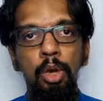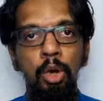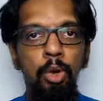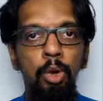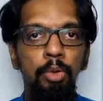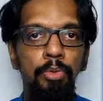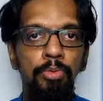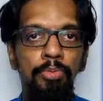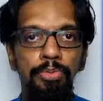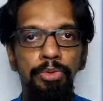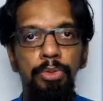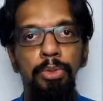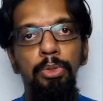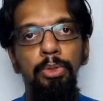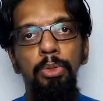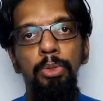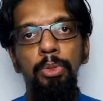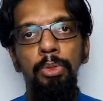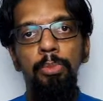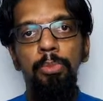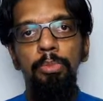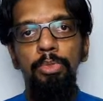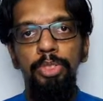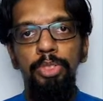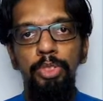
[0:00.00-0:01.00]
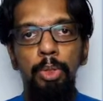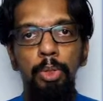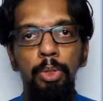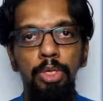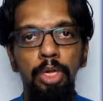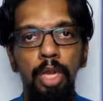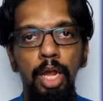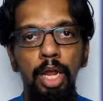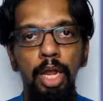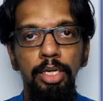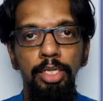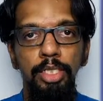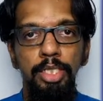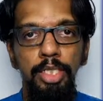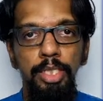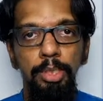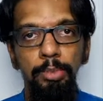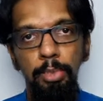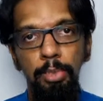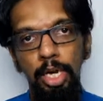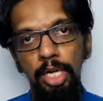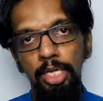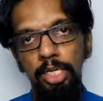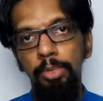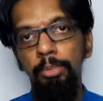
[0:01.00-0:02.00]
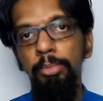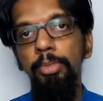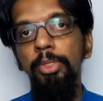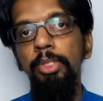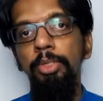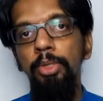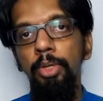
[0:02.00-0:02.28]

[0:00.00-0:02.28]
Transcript: or few short answer multiple